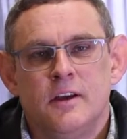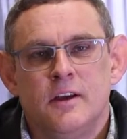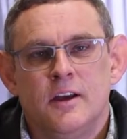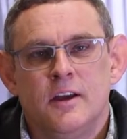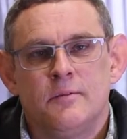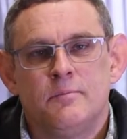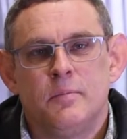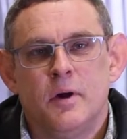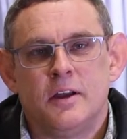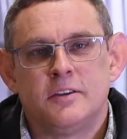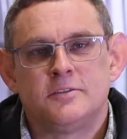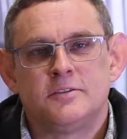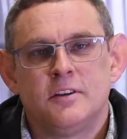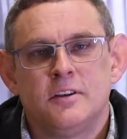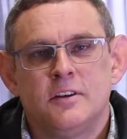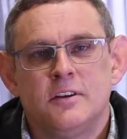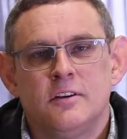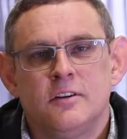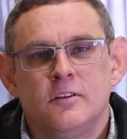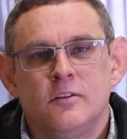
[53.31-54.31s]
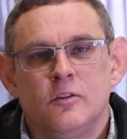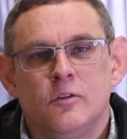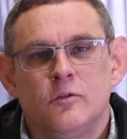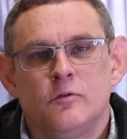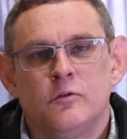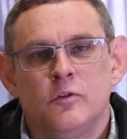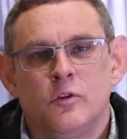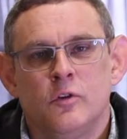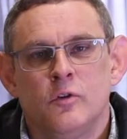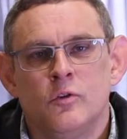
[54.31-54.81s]
a Bachelor
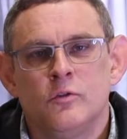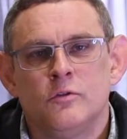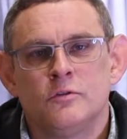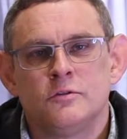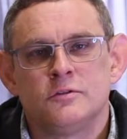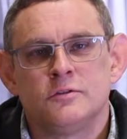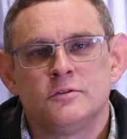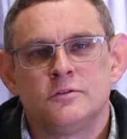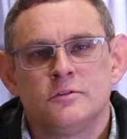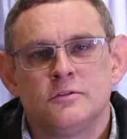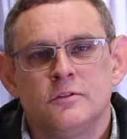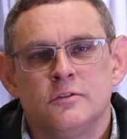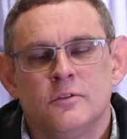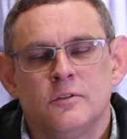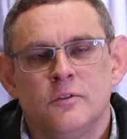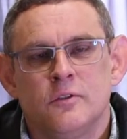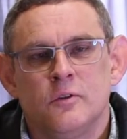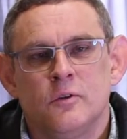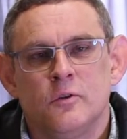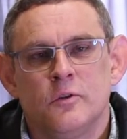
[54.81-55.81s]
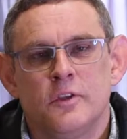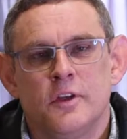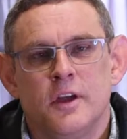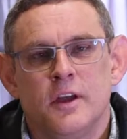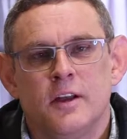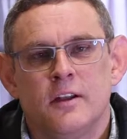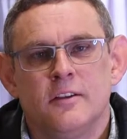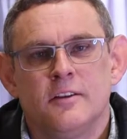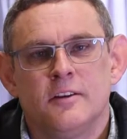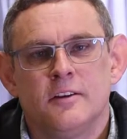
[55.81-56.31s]
of Laws, or the
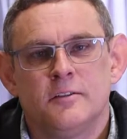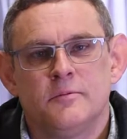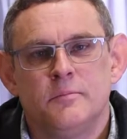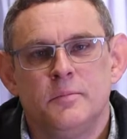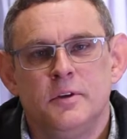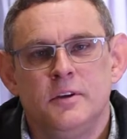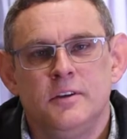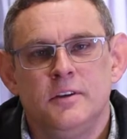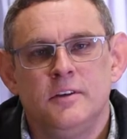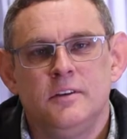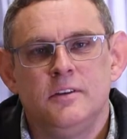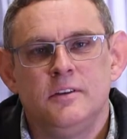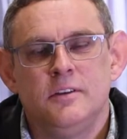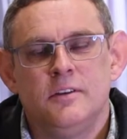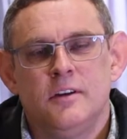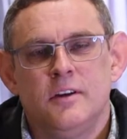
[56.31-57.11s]
LLB,